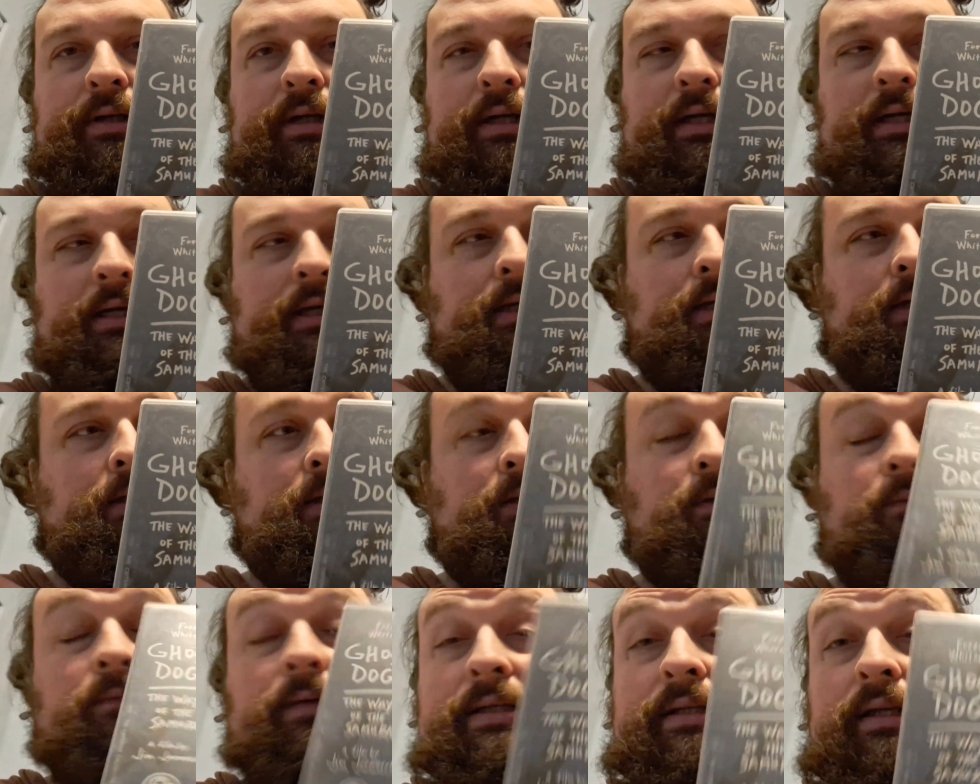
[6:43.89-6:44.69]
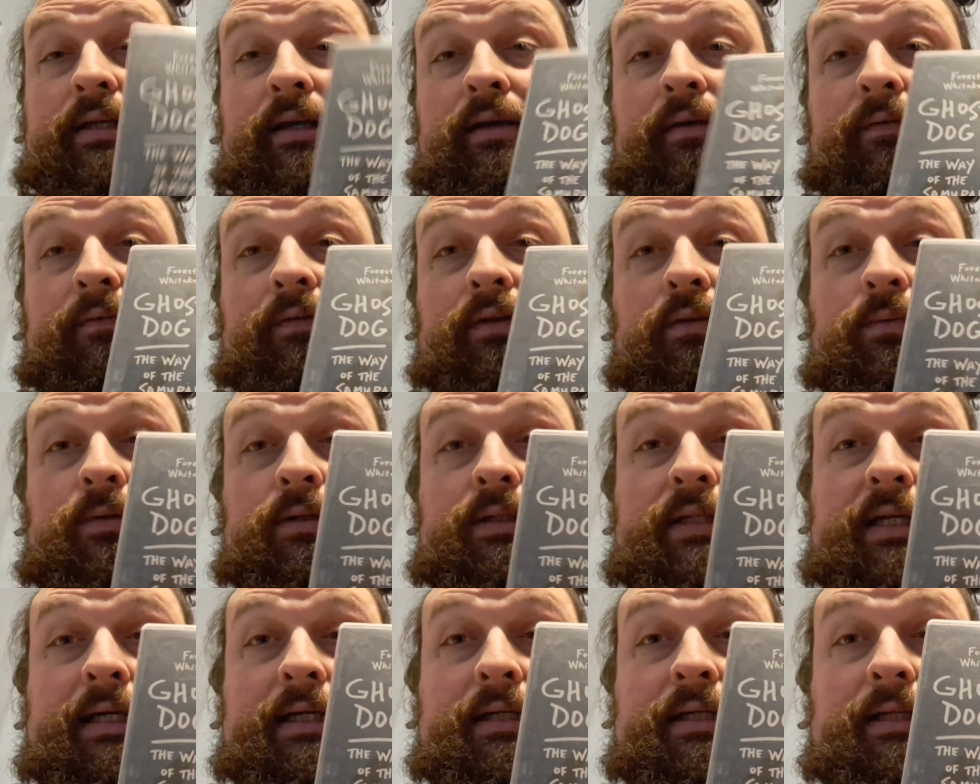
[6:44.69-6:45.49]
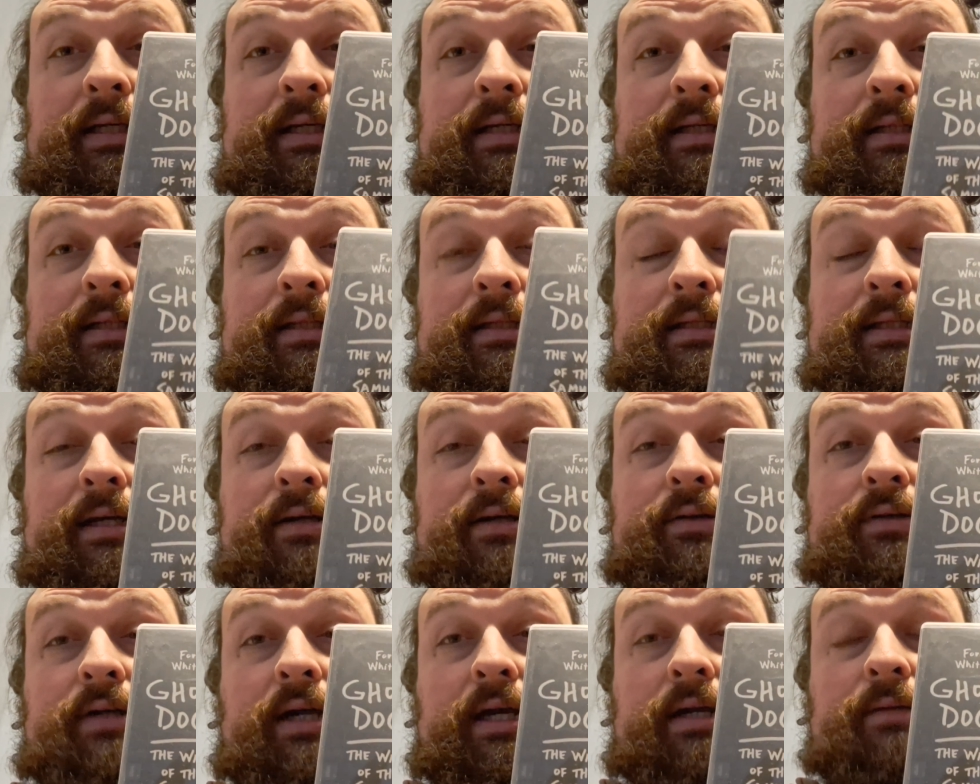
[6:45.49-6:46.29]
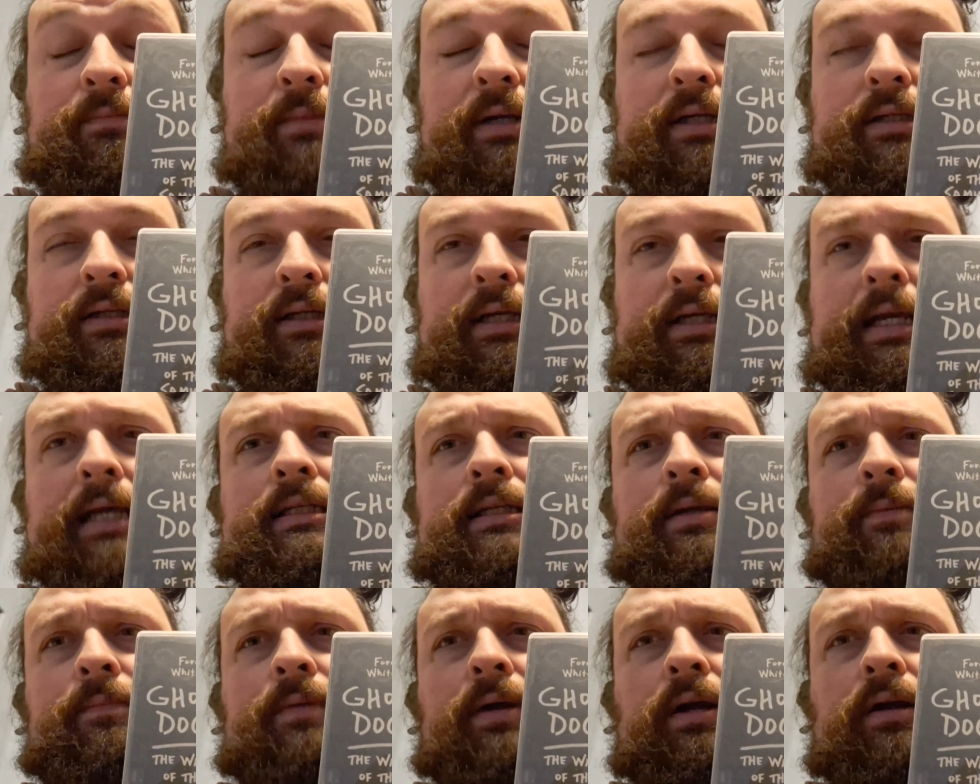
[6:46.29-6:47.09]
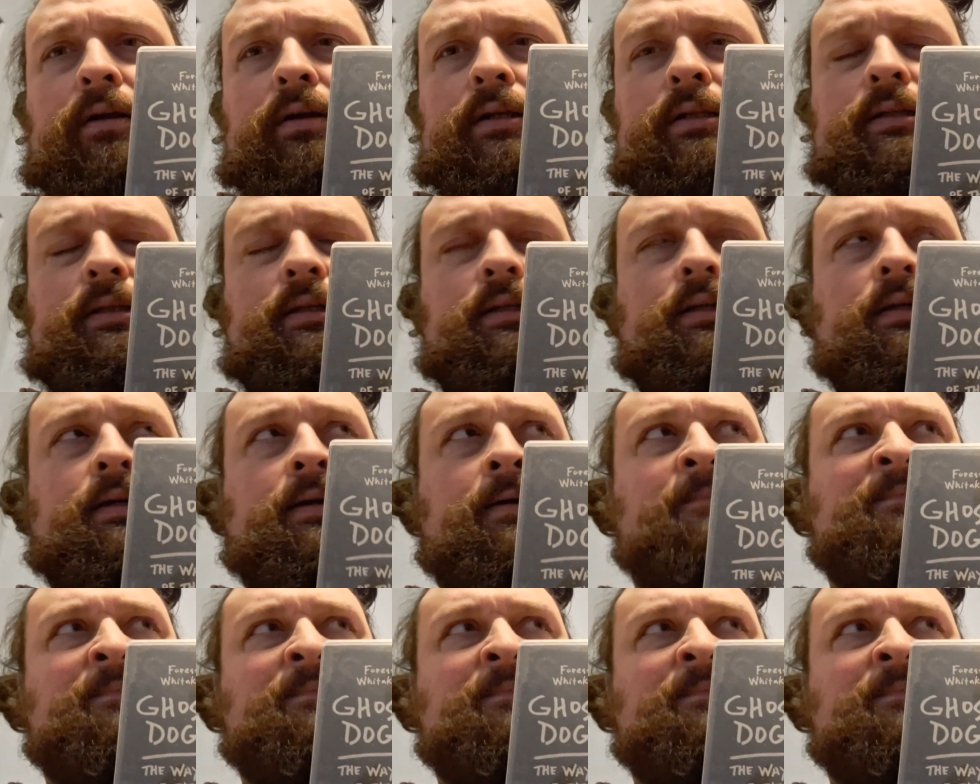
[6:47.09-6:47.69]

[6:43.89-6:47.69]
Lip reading: and the RZA from the Wu-Tang Clan did the soundtrack, makes a guest appearance,